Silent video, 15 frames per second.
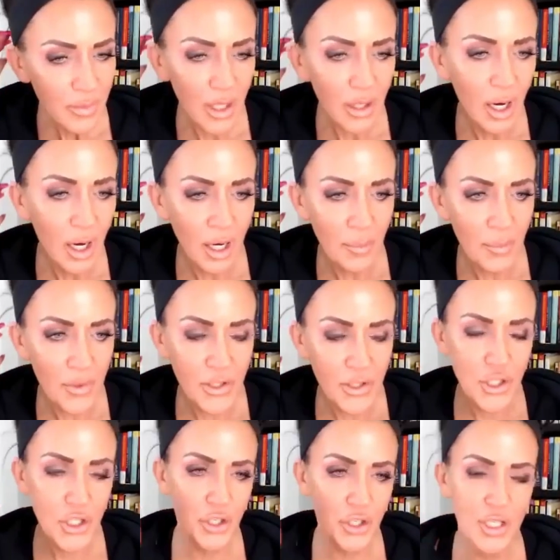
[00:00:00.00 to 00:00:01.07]
um, the
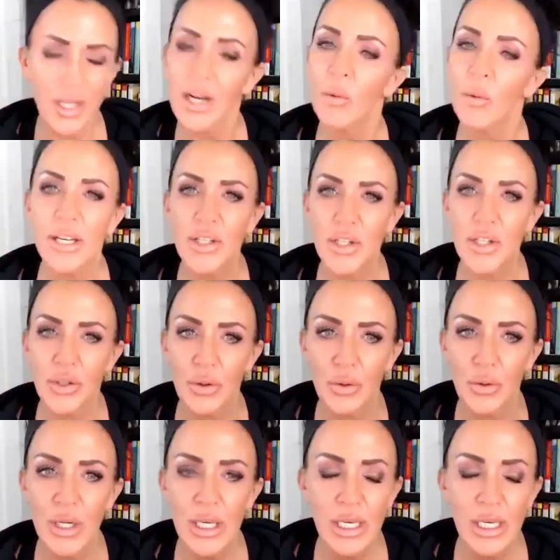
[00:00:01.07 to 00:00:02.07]
church that I went to,